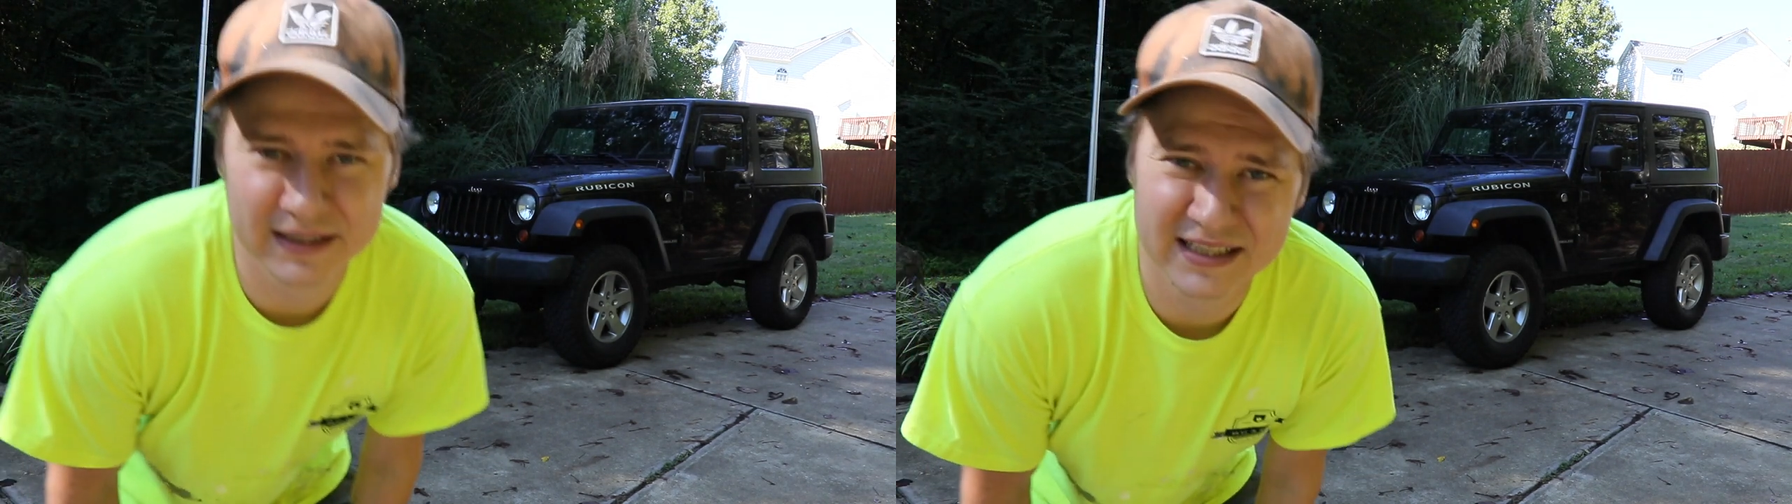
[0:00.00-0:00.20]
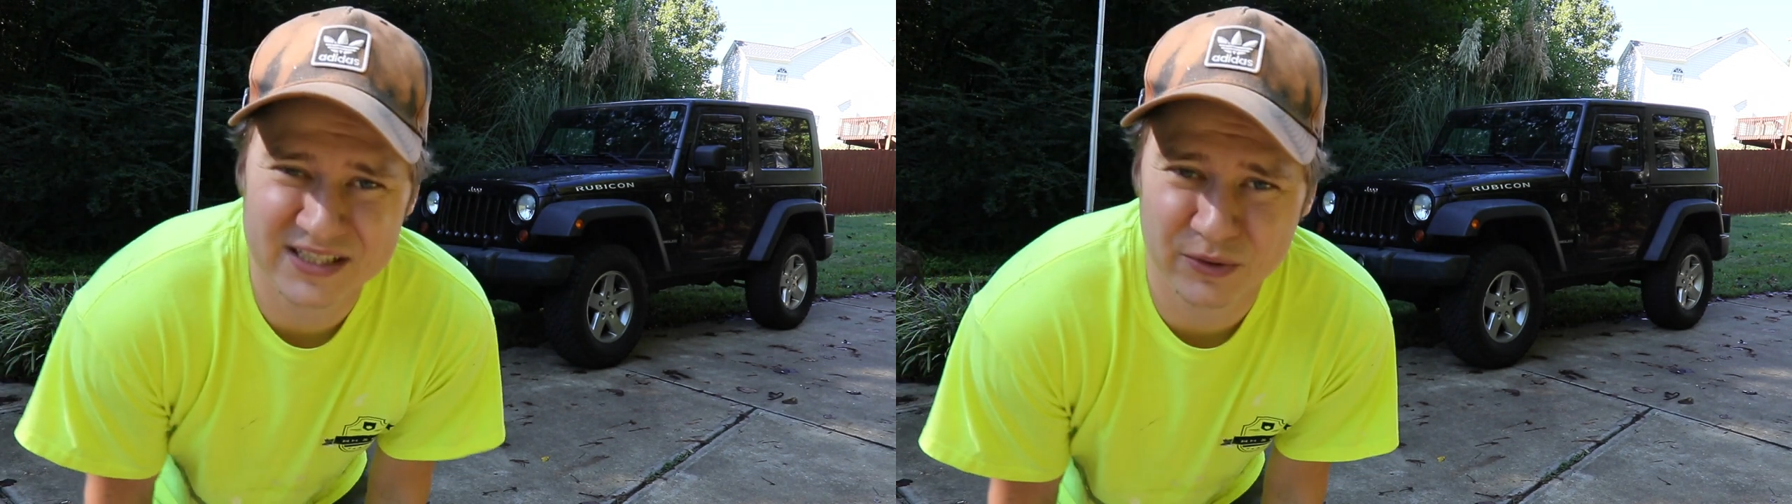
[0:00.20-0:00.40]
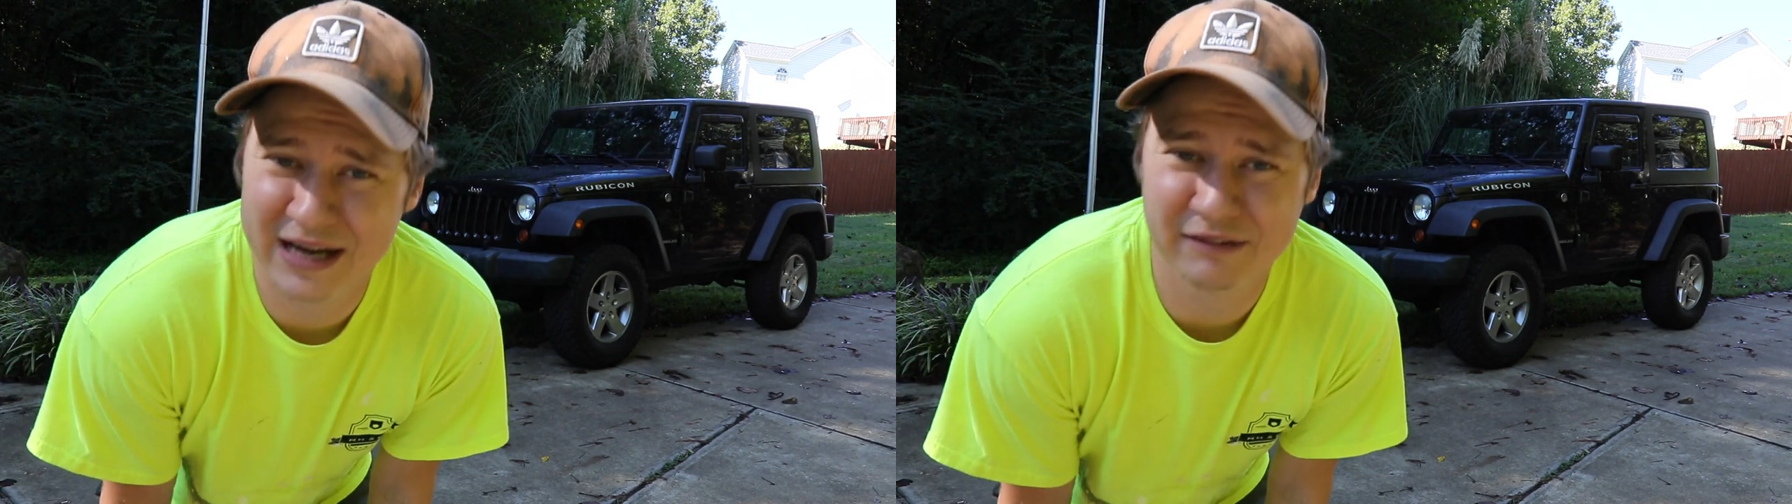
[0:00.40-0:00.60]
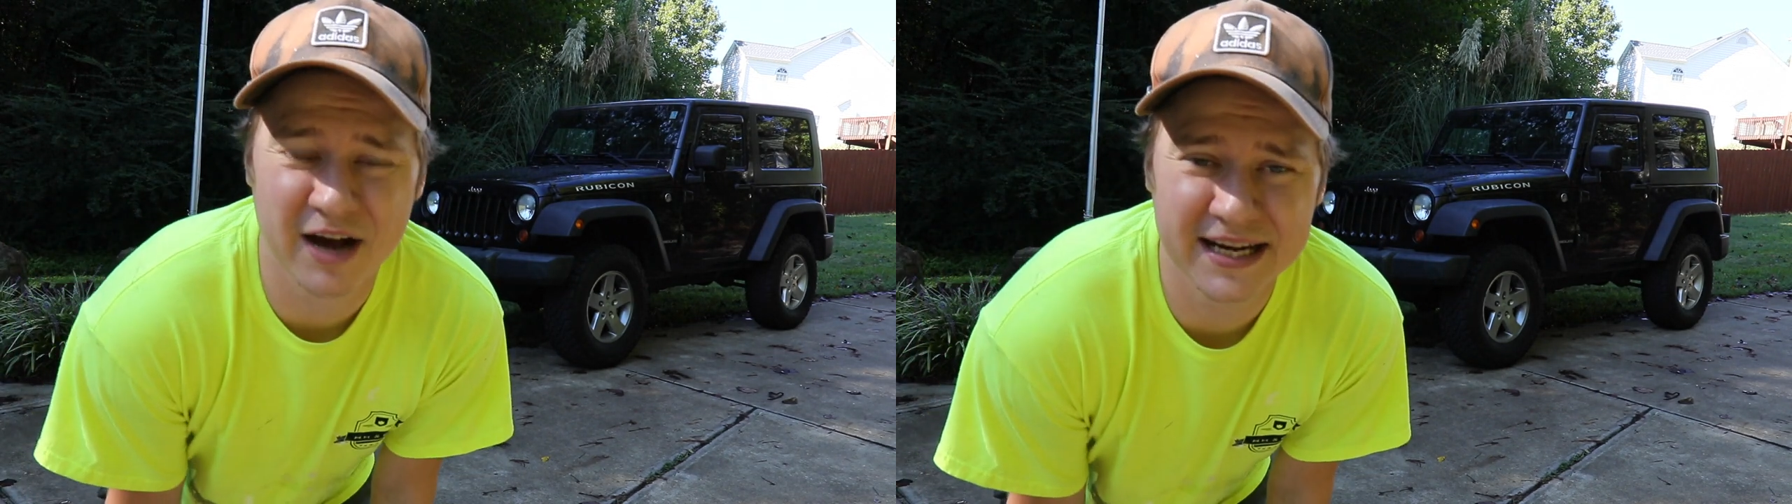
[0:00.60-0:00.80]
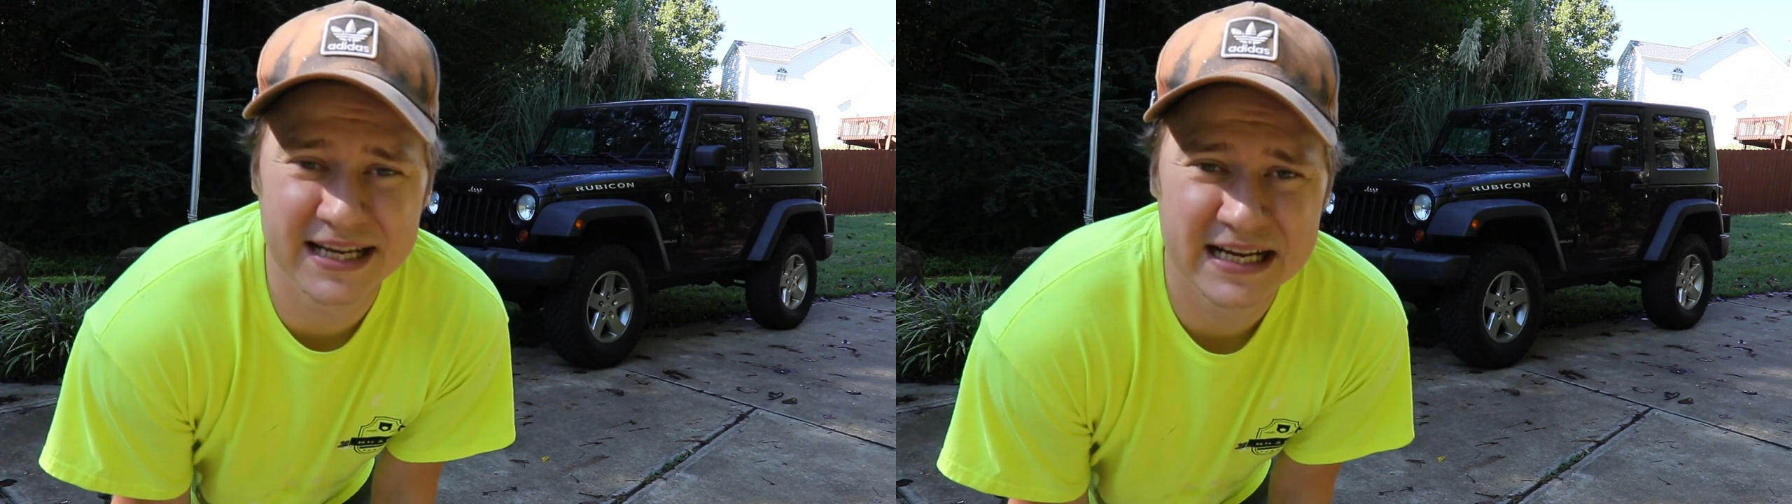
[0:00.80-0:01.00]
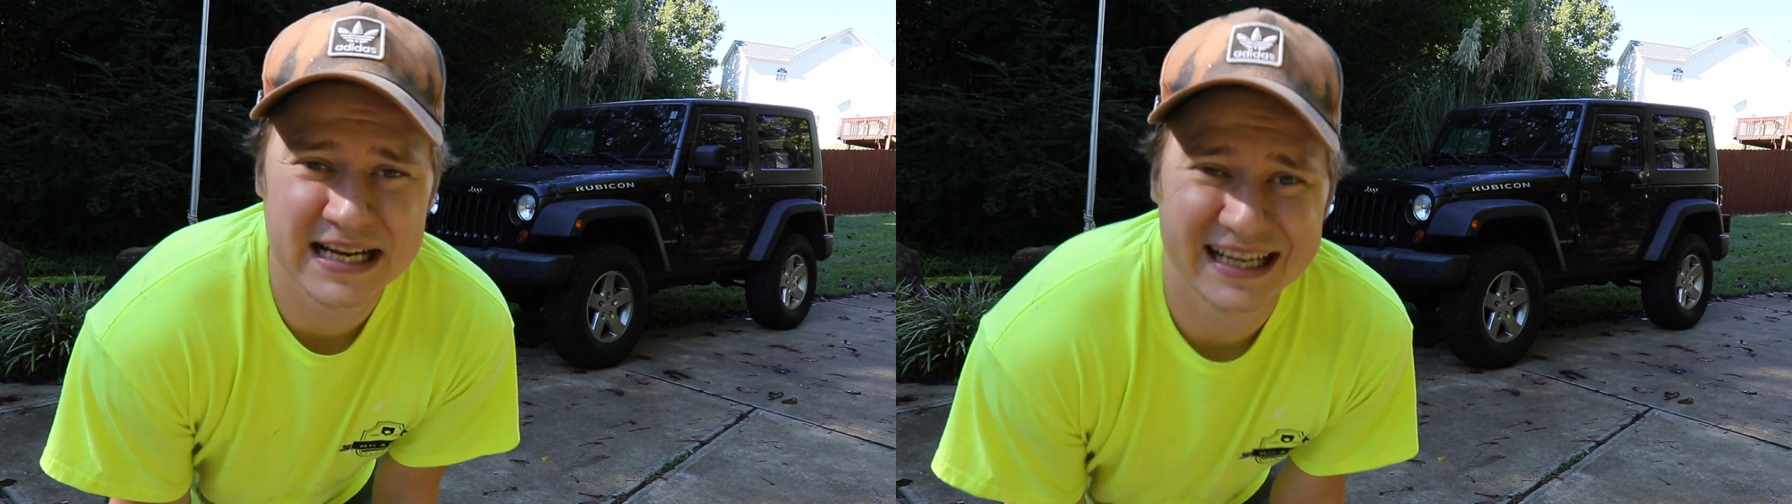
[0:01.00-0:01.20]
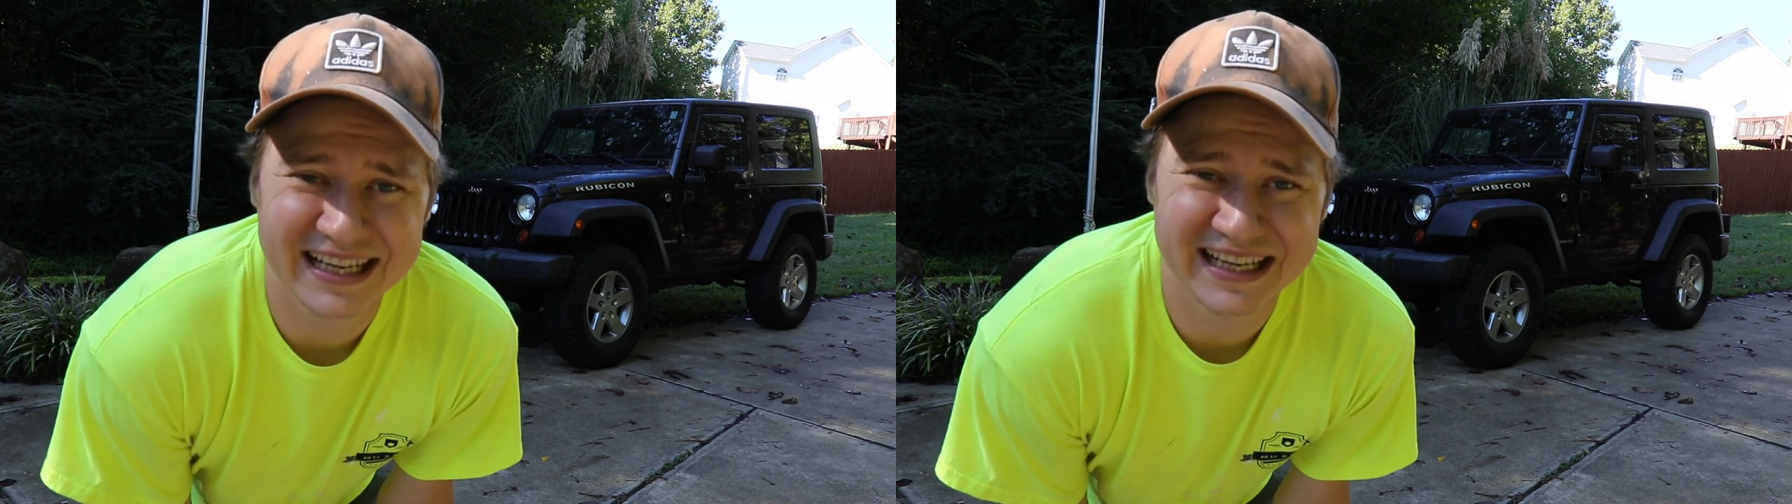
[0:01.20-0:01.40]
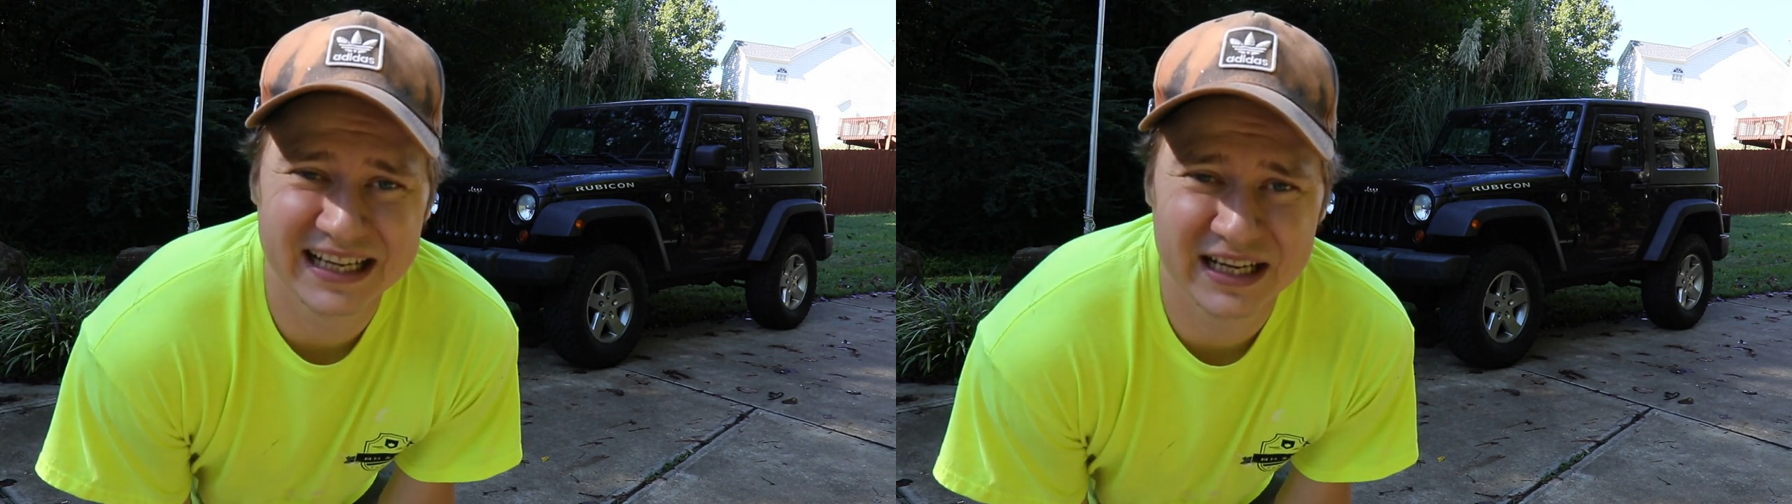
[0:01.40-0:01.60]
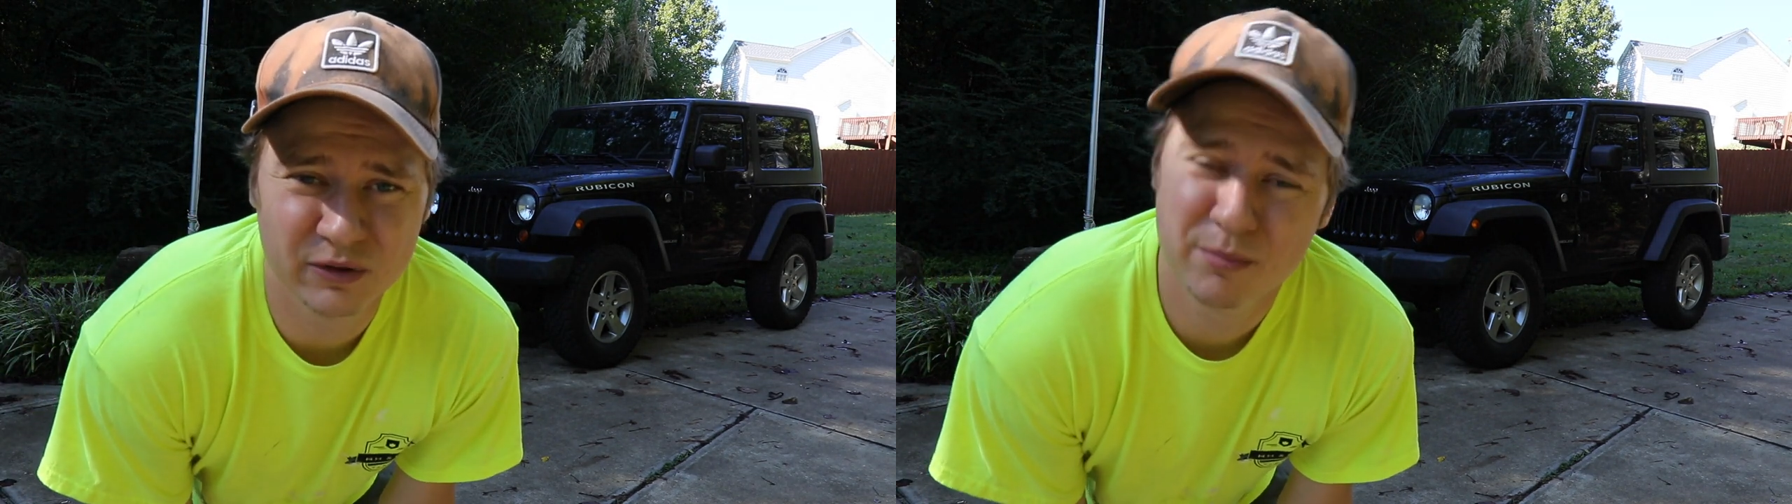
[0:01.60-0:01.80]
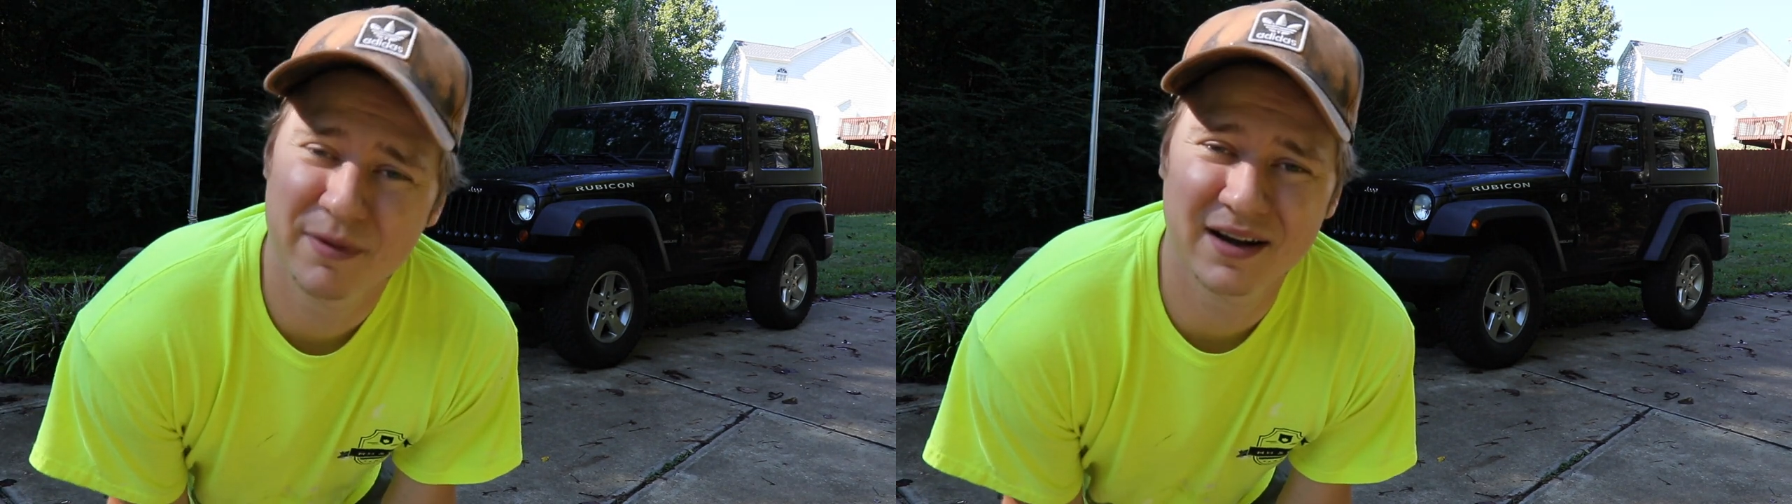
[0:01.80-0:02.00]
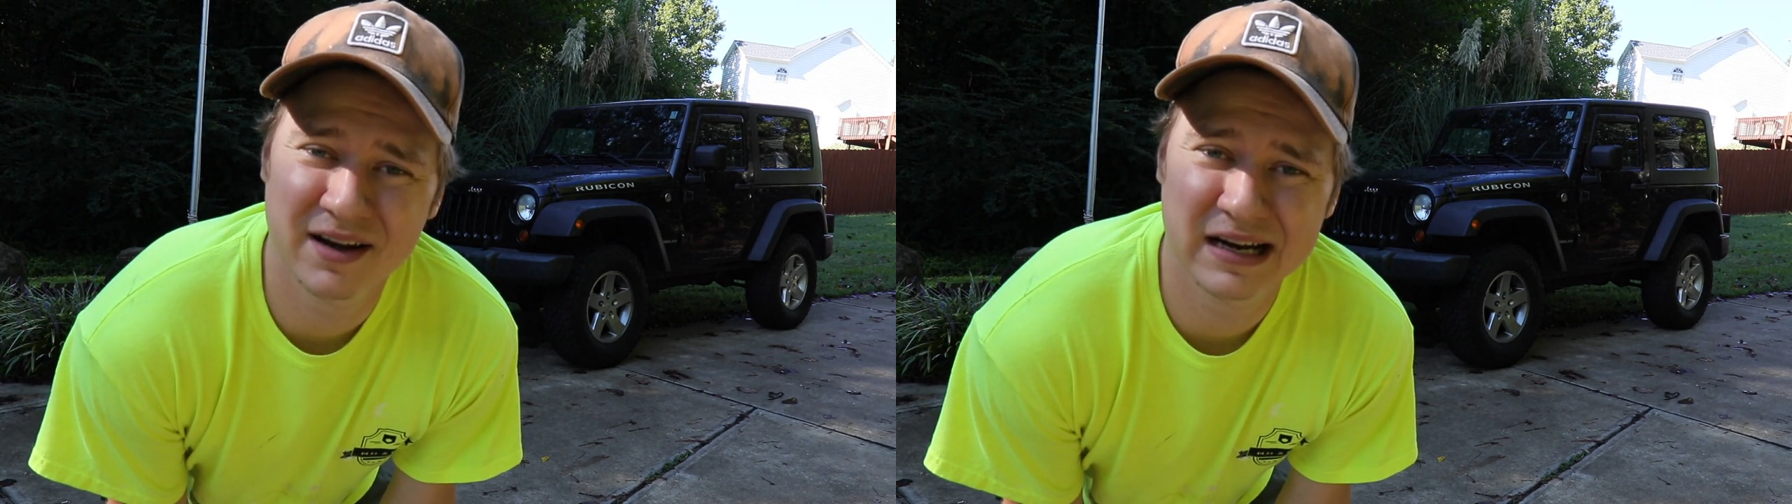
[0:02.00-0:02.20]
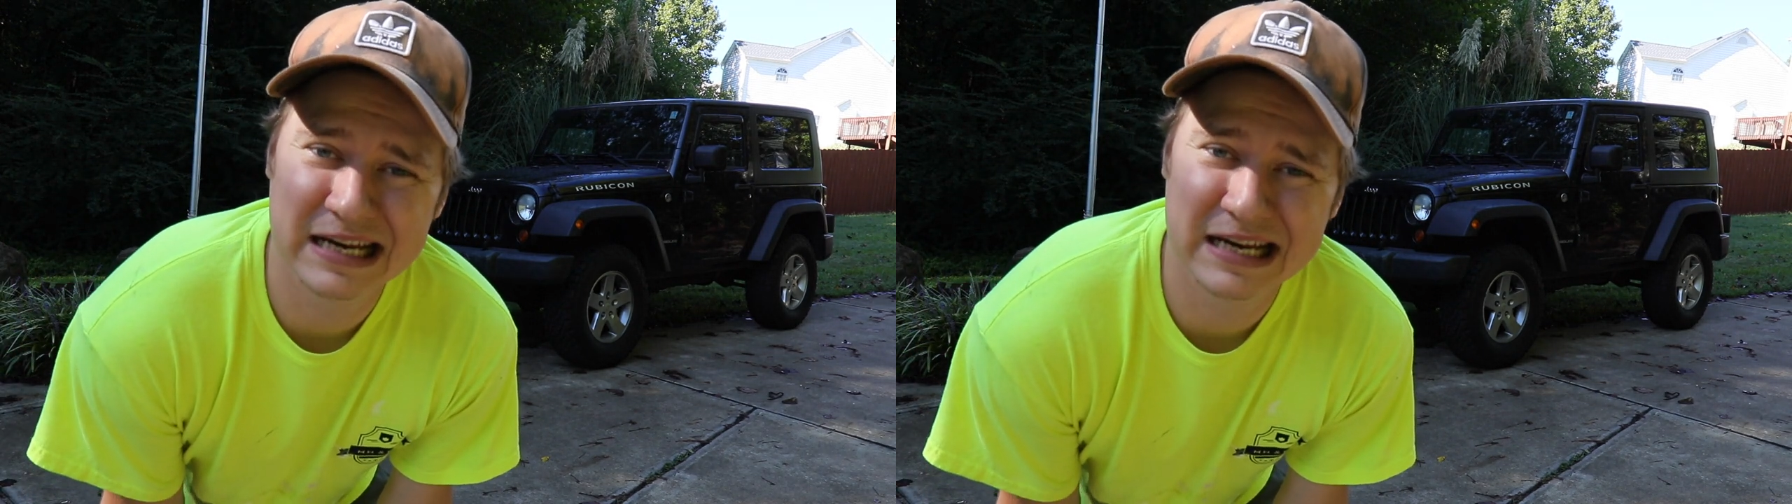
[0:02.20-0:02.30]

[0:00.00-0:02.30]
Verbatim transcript: So we have Honey, and we might need a